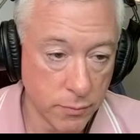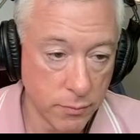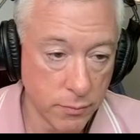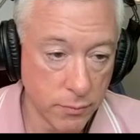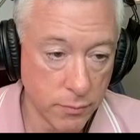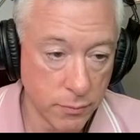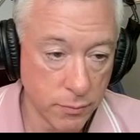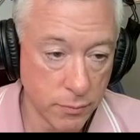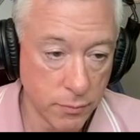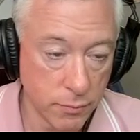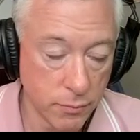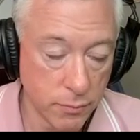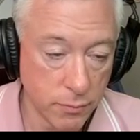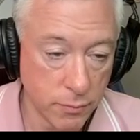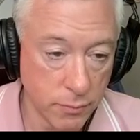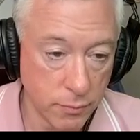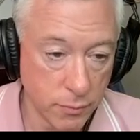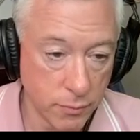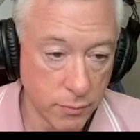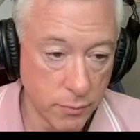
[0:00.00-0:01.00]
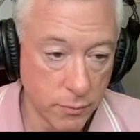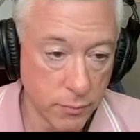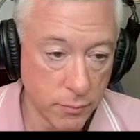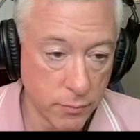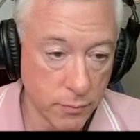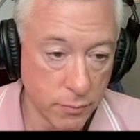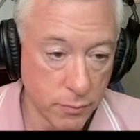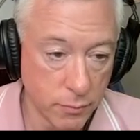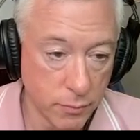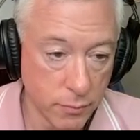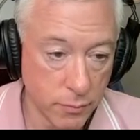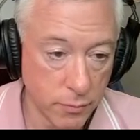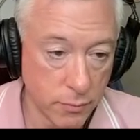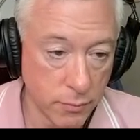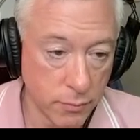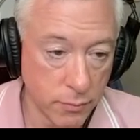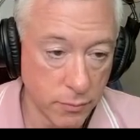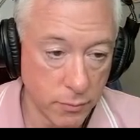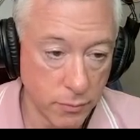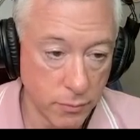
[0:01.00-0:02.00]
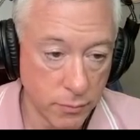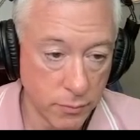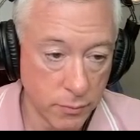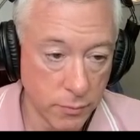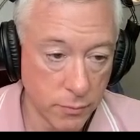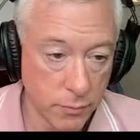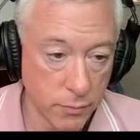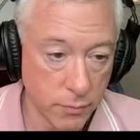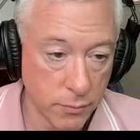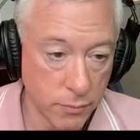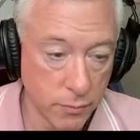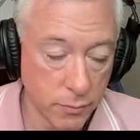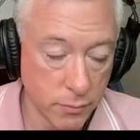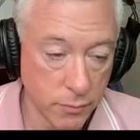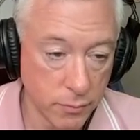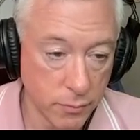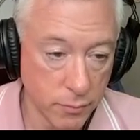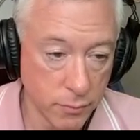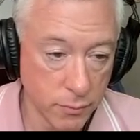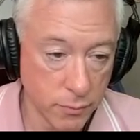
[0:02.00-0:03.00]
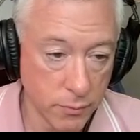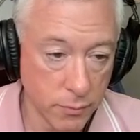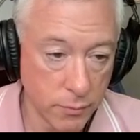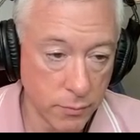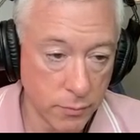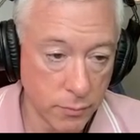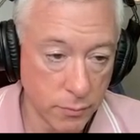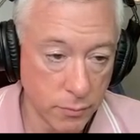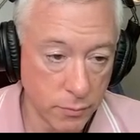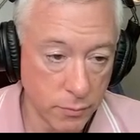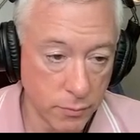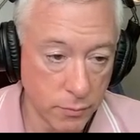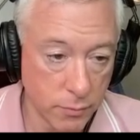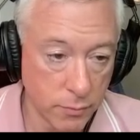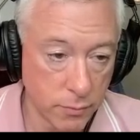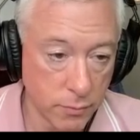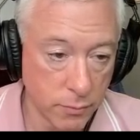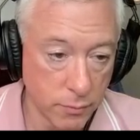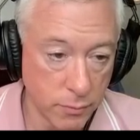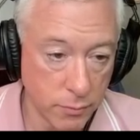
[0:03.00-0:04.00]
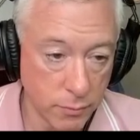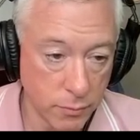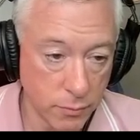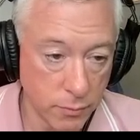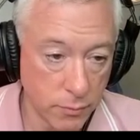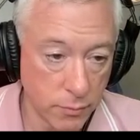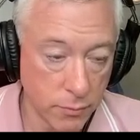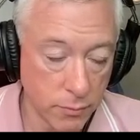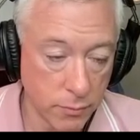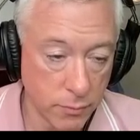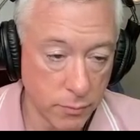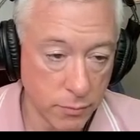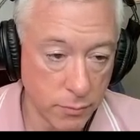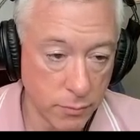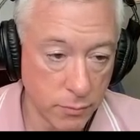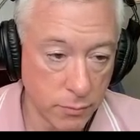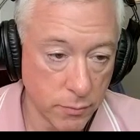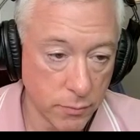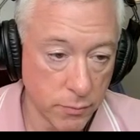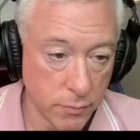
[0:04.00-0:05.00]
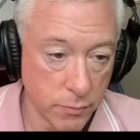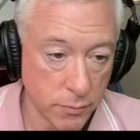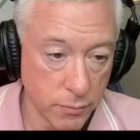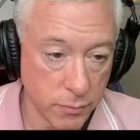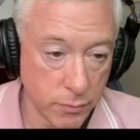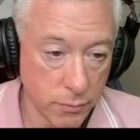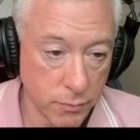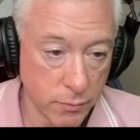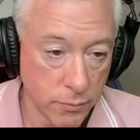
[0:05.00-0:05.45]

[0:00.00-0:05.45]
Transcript: [no speech]